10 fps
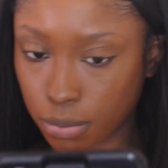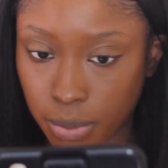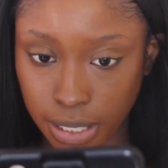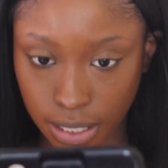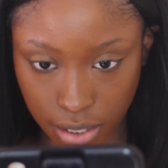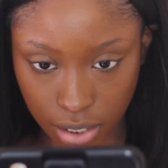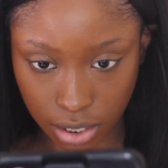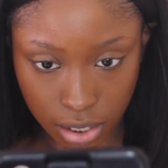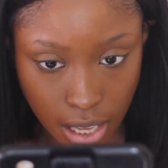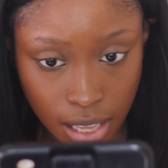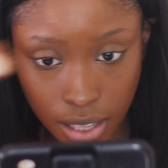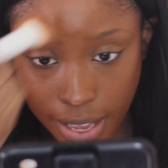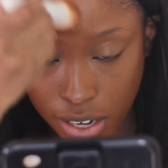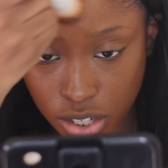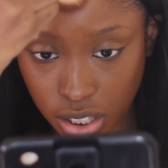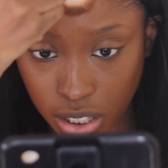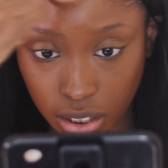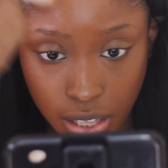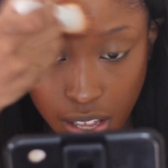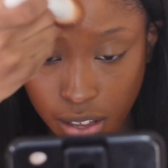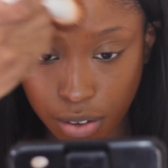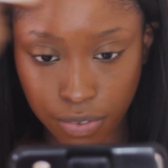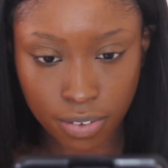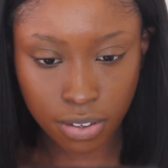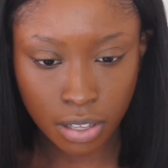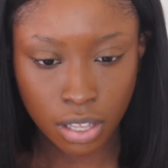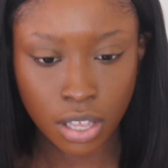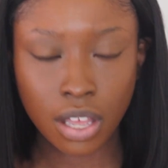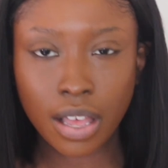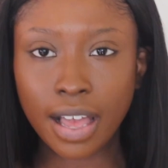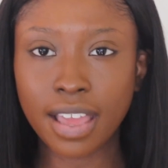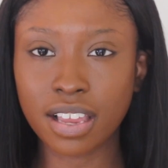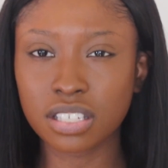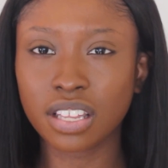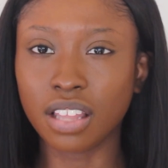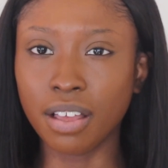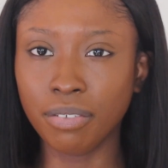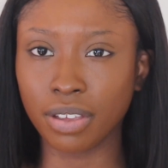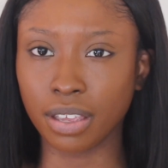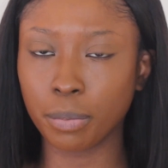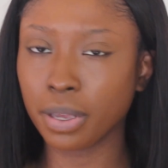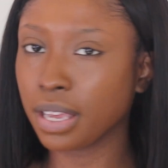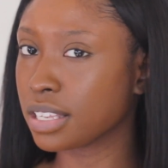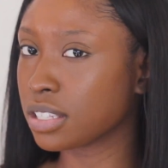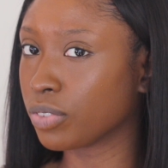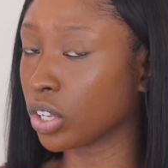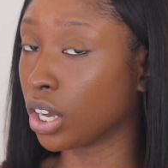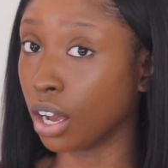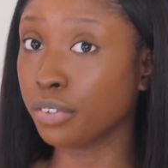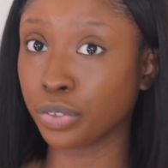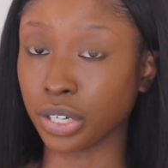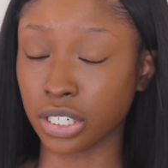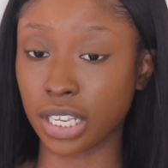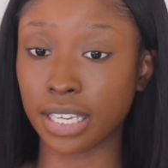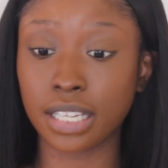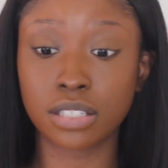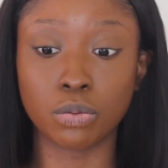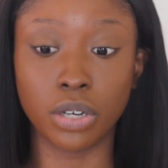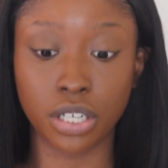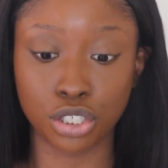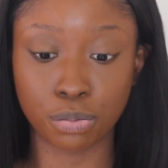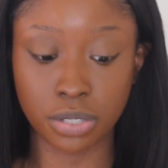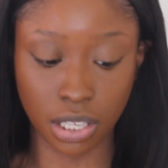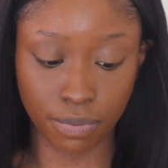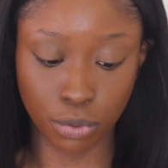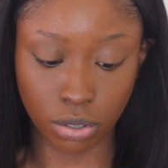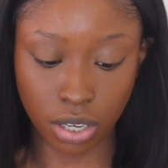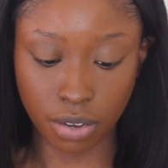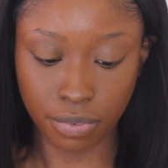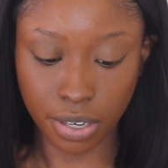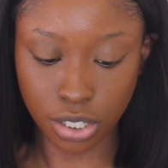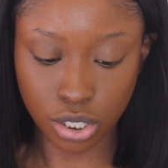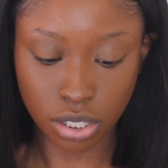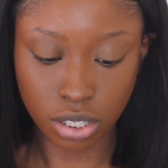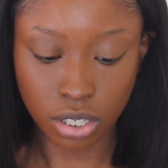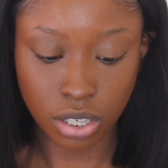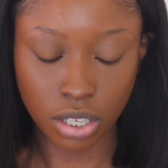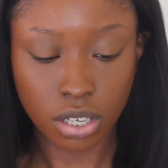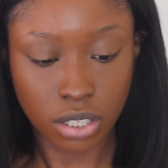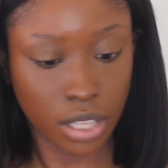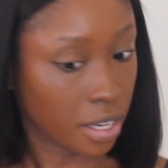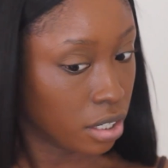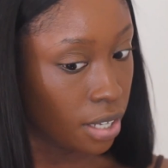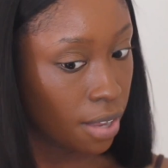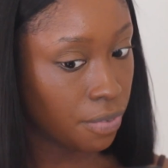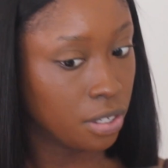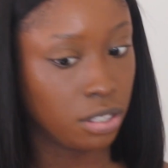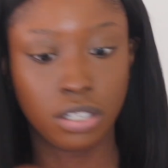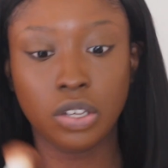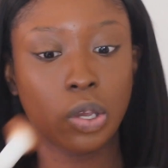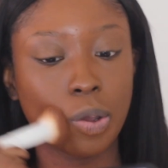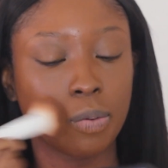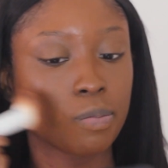But I actually love, I actually love it because of the coverage. Like it's 100% full coverage. Like, definitely.